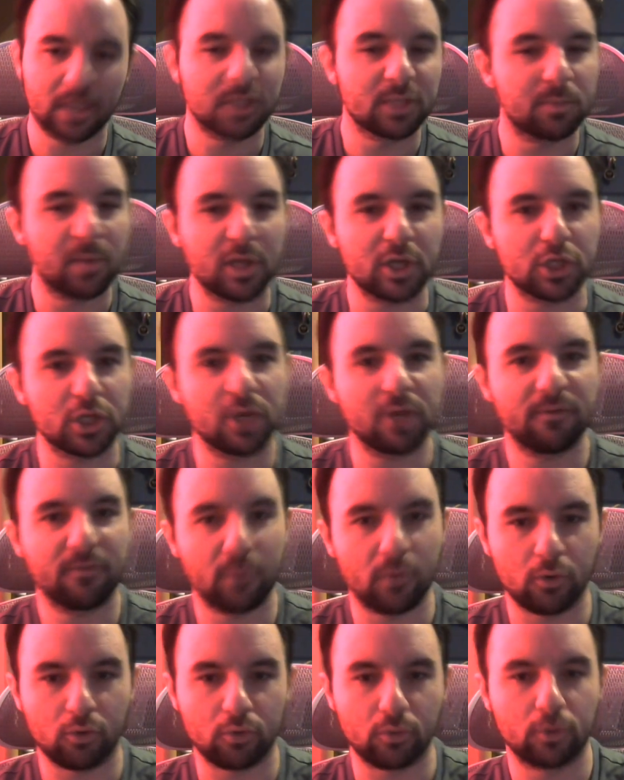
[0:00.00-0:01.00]
Especially
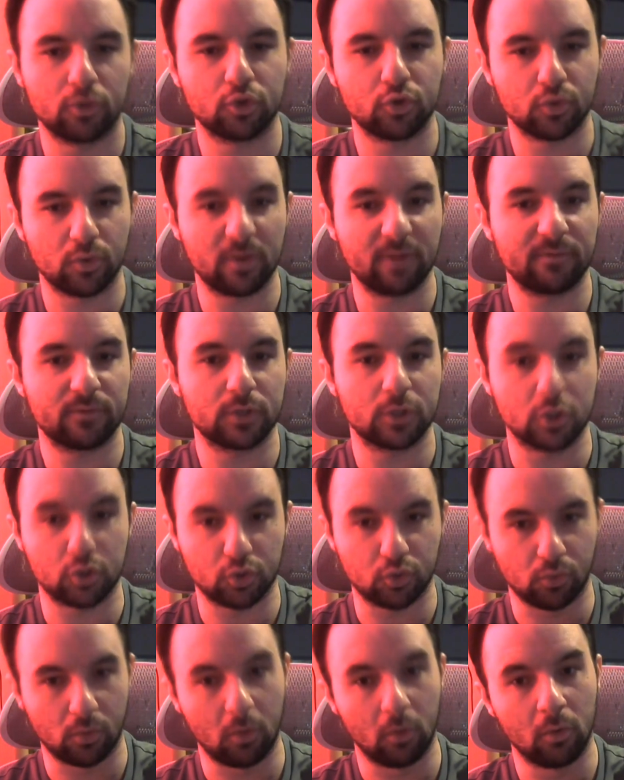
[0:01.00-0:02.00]
for Triff to
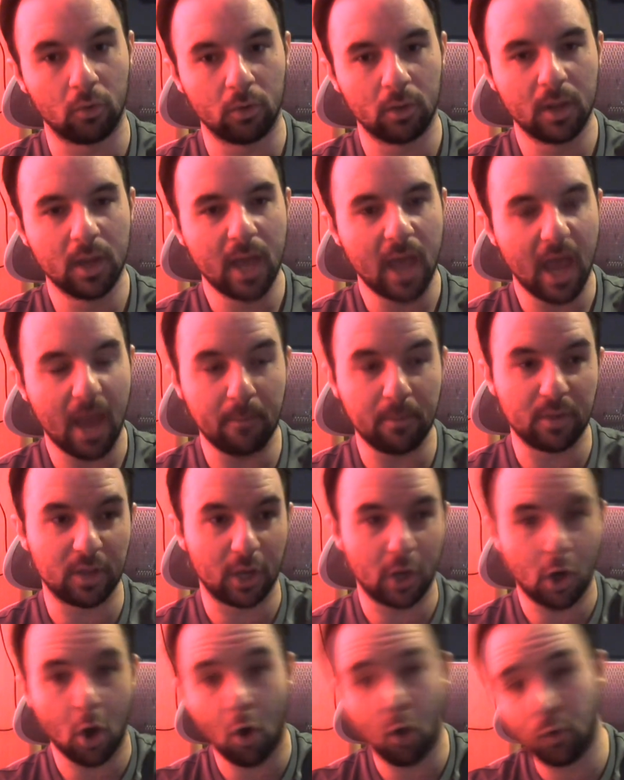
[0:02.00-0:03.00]
troll and be
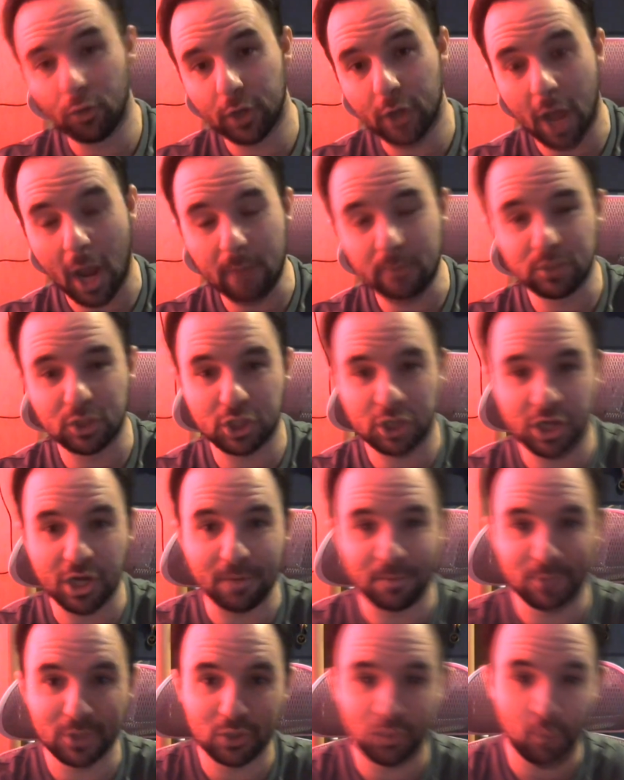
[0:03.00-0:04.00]
like, oh, the game's
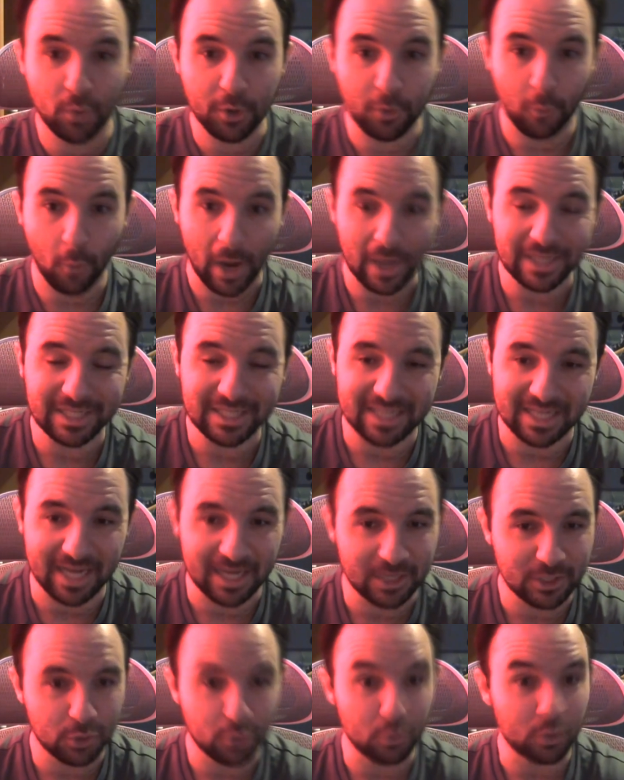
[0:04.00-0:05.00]
cheap, just win a
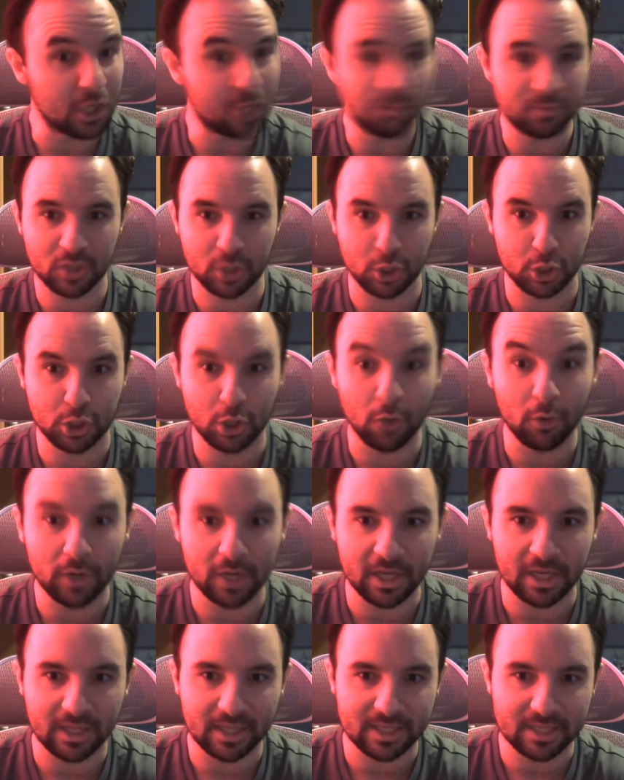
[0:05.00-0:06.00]
YCS who keeps on
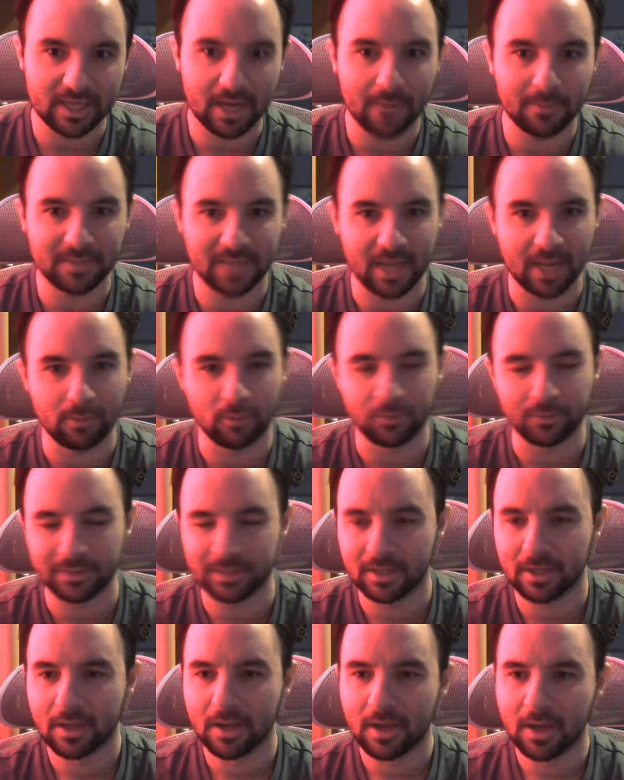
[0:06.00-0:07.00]
choking at the top
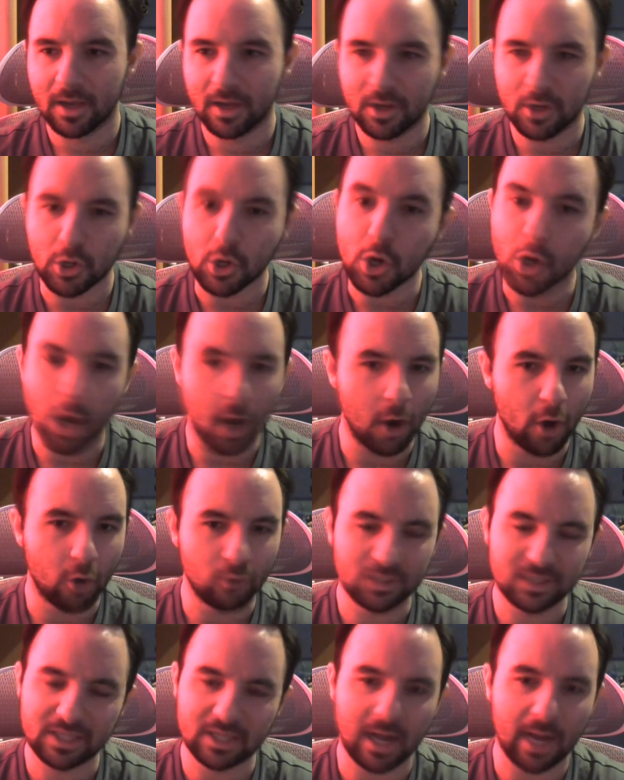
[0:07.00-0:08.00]
tables.
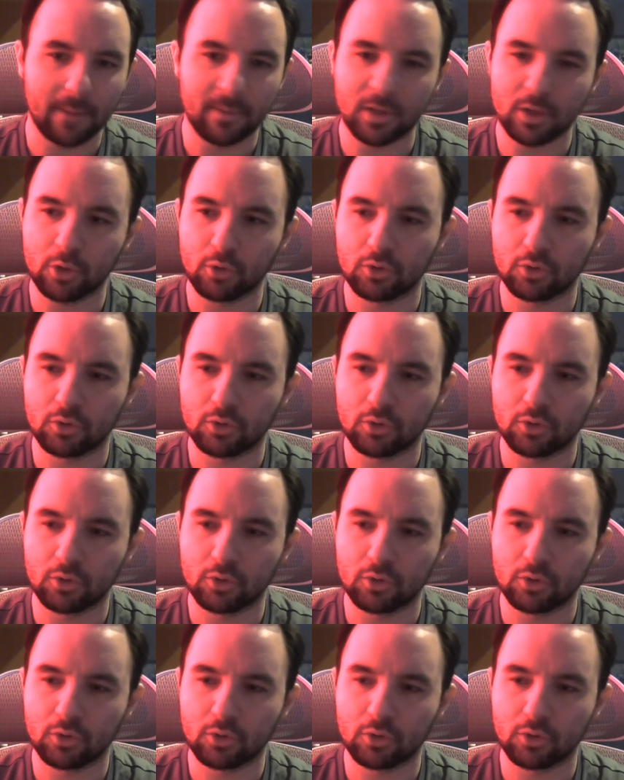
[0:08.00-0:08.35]
No, stop it.